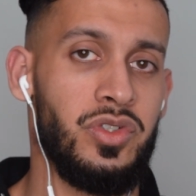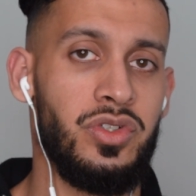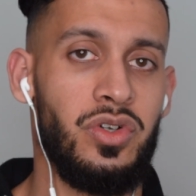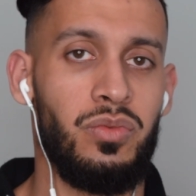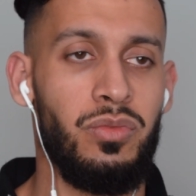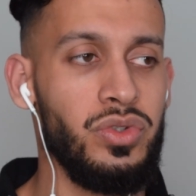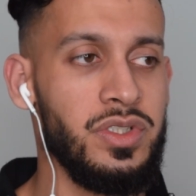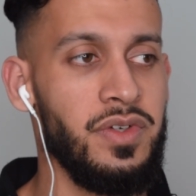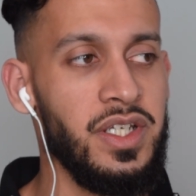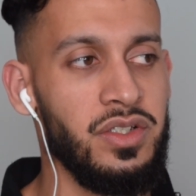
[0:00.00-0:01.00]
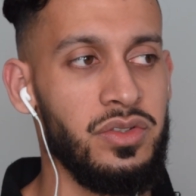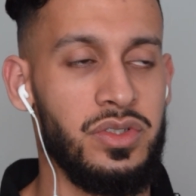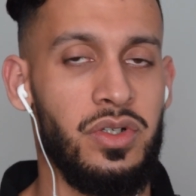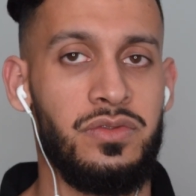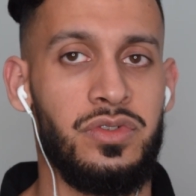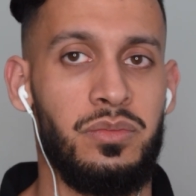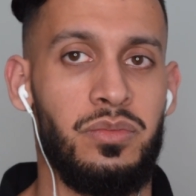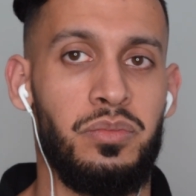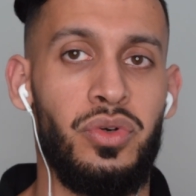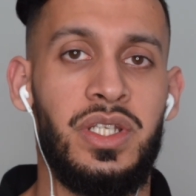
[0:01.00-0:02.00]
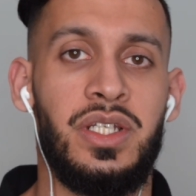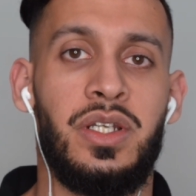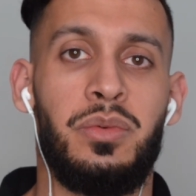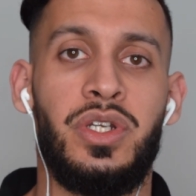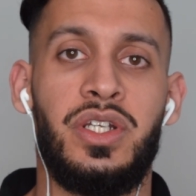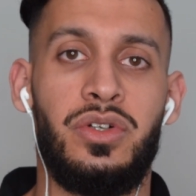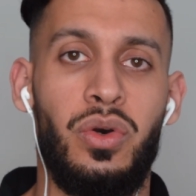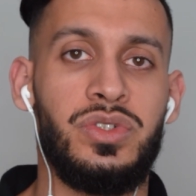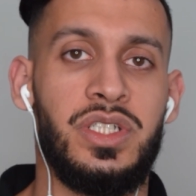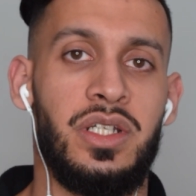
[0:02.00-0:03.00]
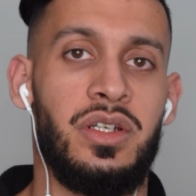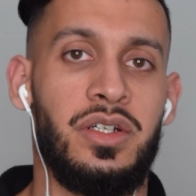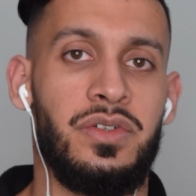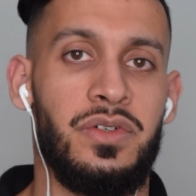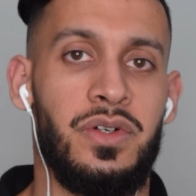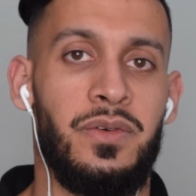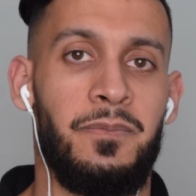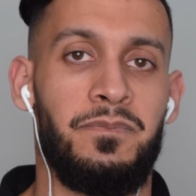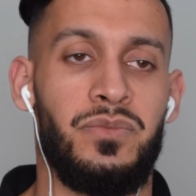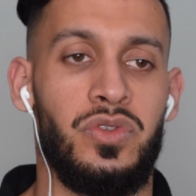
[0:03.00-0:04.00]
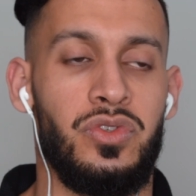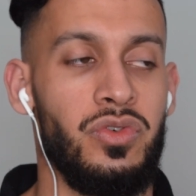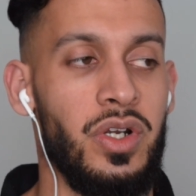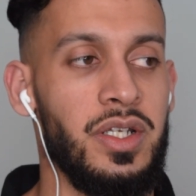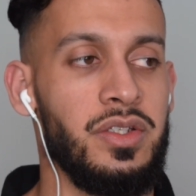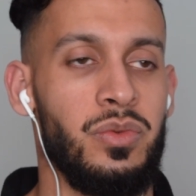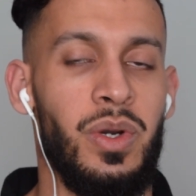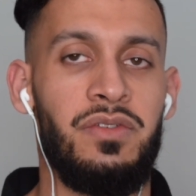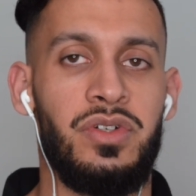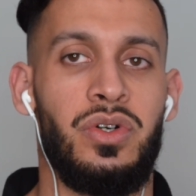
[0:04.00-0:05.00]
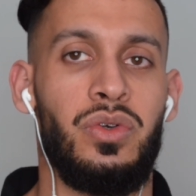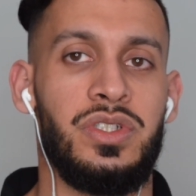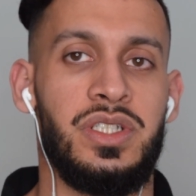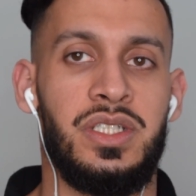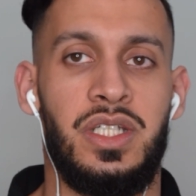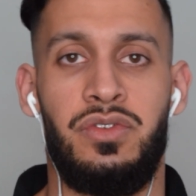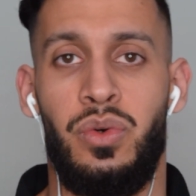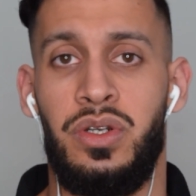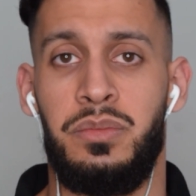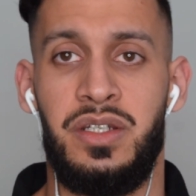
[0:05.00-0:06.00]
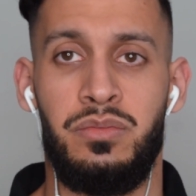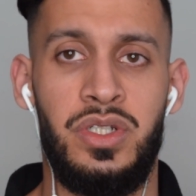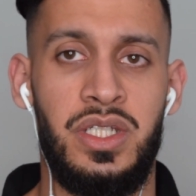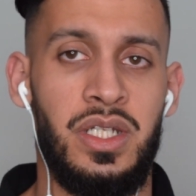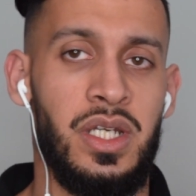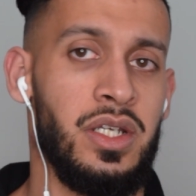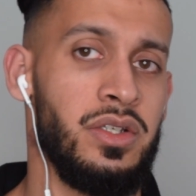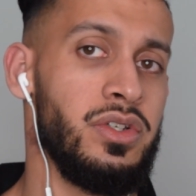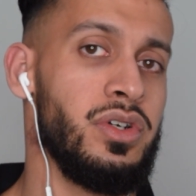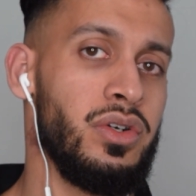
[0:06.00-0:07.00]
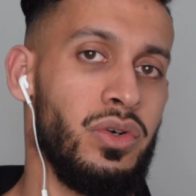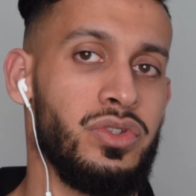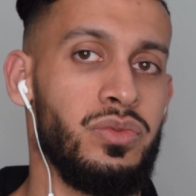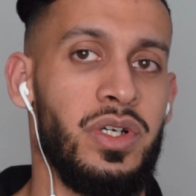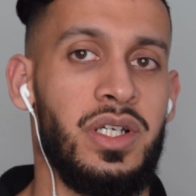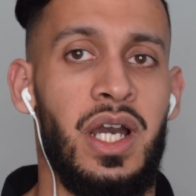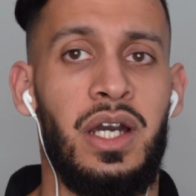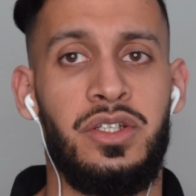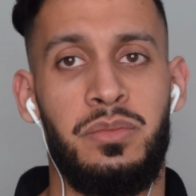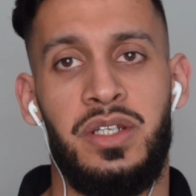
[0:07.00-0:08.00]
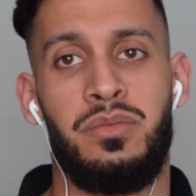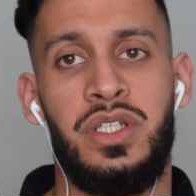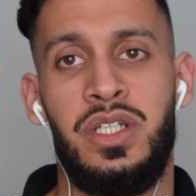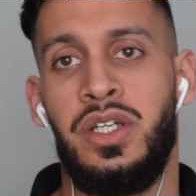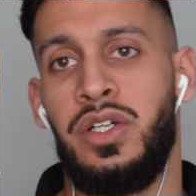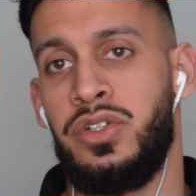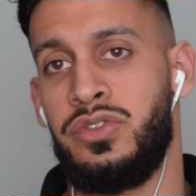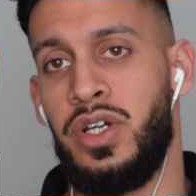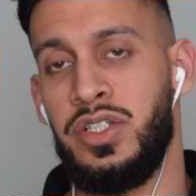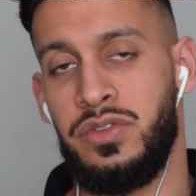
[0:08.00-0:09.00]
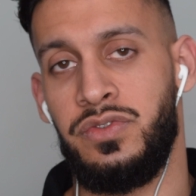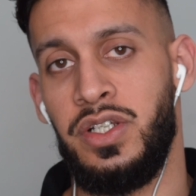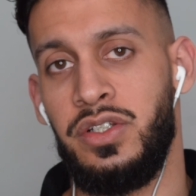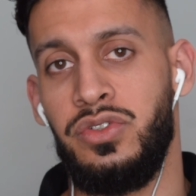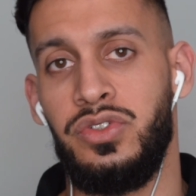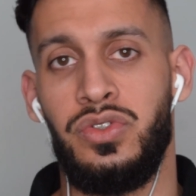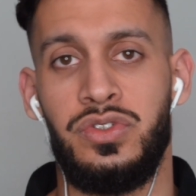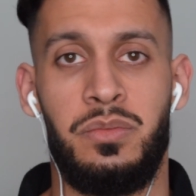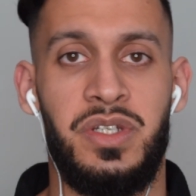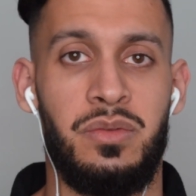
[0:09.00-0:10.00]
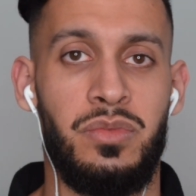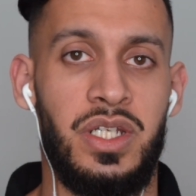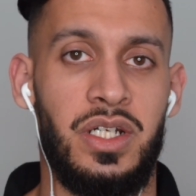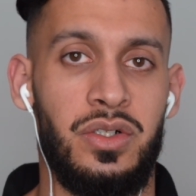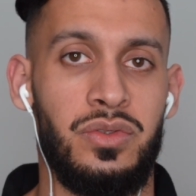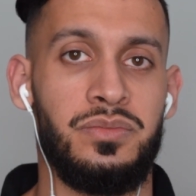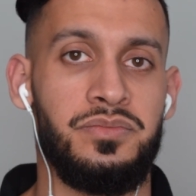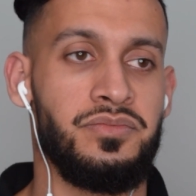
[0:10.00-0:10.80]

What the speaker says: You know, motivation comes from putting goals in your life, right? To whatever goals it is. If you want to make money, you can't go to work. How do you make money? Try to find a new source of making money at home.